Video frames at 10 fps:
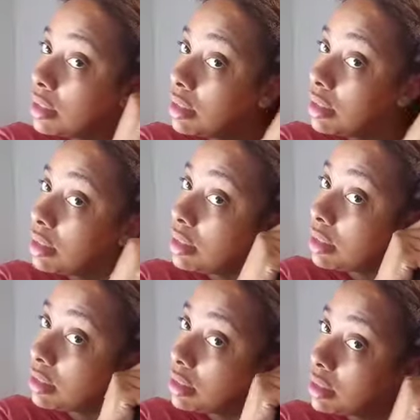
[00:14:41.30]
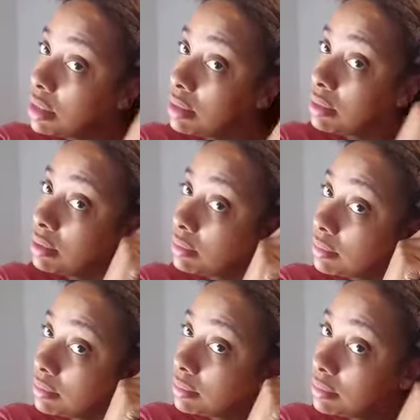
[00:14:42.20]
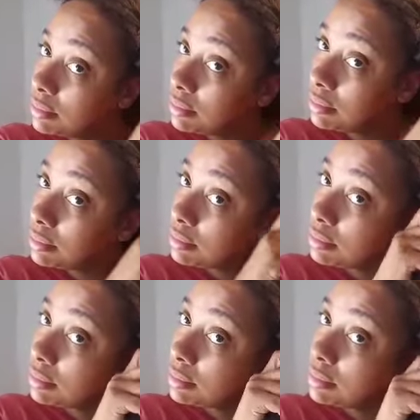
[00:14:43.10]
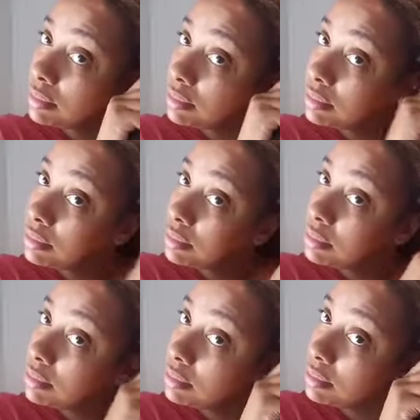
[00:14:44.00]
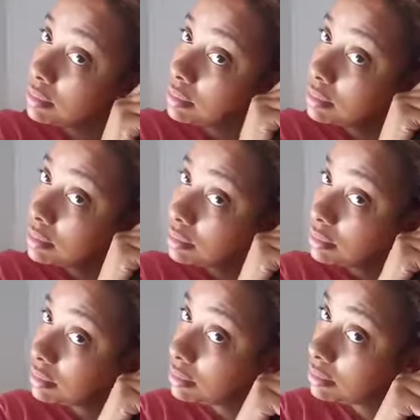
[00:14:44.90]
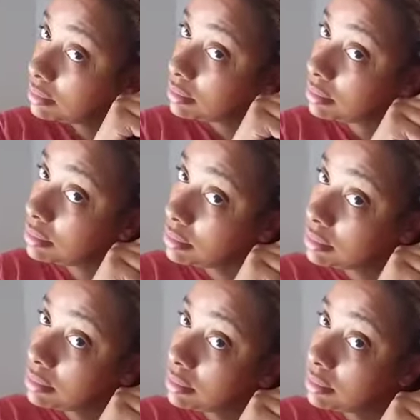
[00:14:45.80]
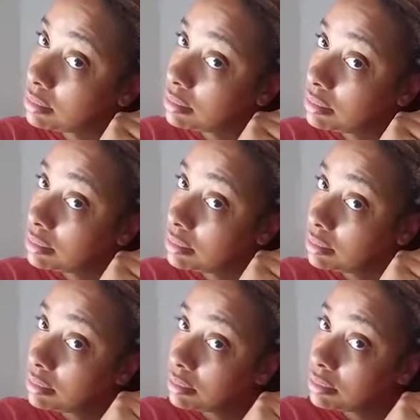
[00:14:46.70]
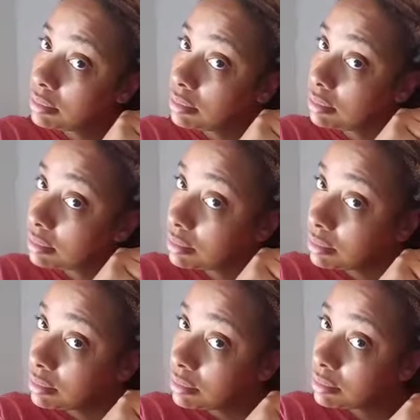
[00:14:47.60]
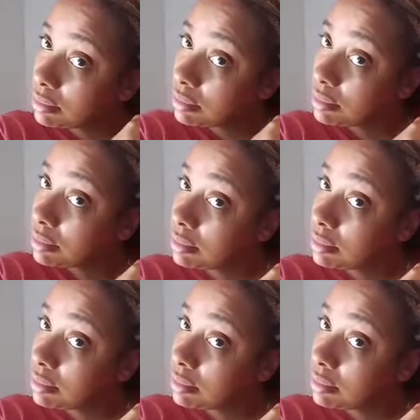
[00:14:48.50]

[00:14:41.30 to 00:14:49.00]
[no speech]